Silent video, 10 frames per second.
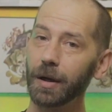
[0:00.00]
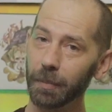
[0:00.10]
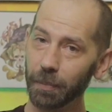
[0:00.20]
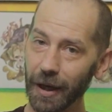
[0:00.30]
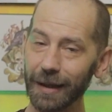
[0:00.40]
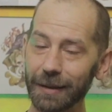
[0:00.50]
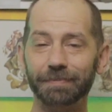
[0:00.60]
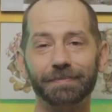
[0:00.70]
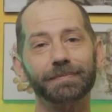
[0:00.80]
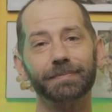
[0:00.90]
but
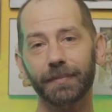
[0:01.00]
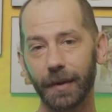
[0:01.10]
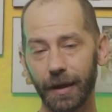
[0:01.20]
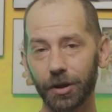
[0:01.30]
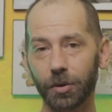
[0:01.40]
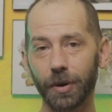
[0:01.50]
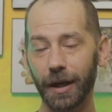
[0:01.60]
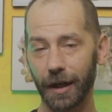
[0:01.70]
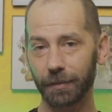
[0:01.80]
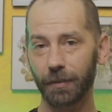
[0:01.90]
you get
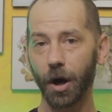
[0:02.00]
it